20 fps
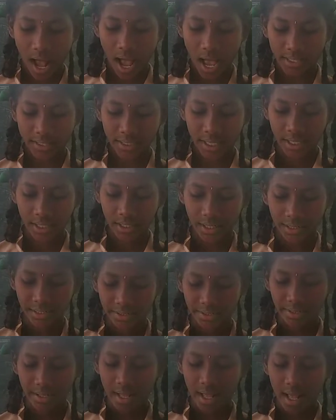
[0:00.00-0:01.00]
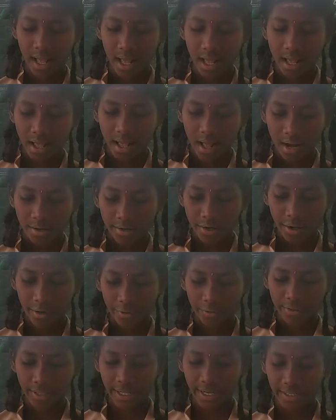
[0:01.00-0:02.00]
Asarghar. Now
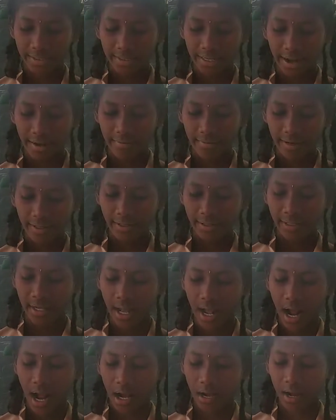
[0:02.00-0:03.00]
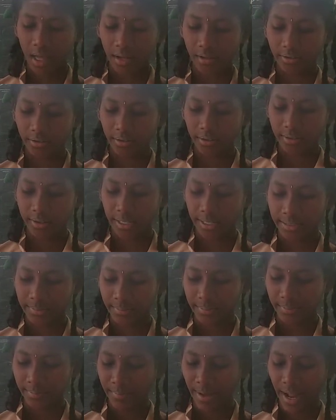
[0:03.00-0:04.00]
they travelled along the
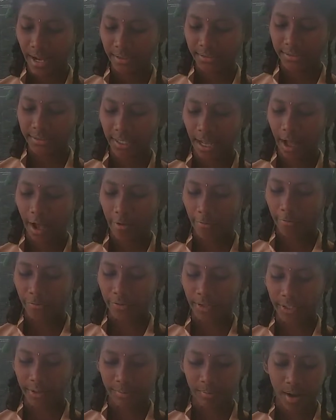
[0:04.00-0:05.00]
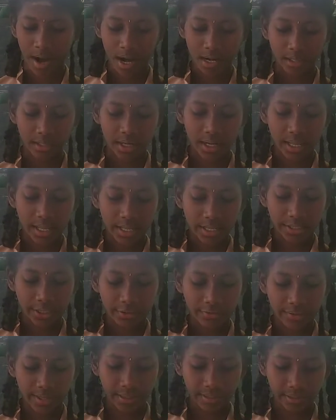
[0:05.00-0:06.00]
banks of the small
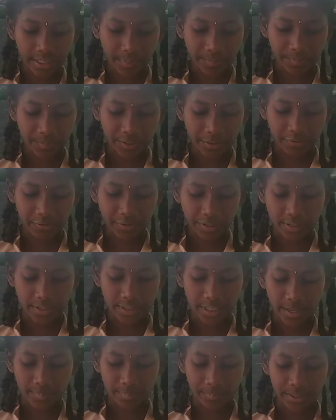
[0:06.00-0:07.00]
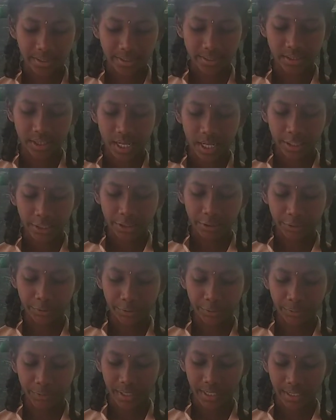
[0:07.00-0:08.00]
river Tapti, which empties
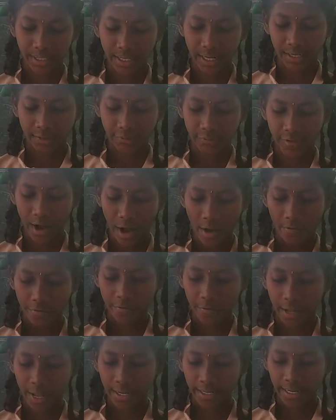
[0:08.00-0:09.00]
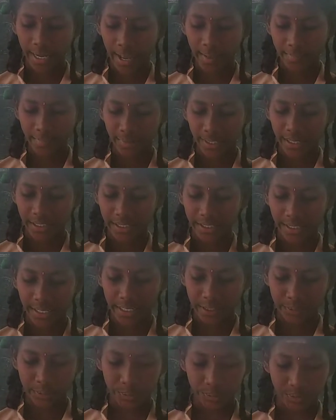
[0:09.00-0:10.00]
into the Gulf of Cambrai near
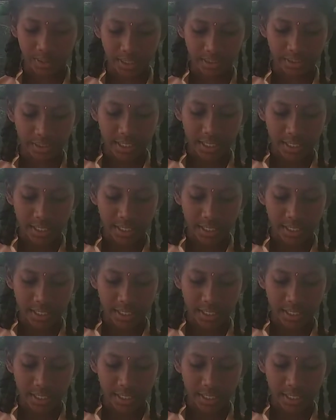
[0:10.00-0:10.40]
Surat.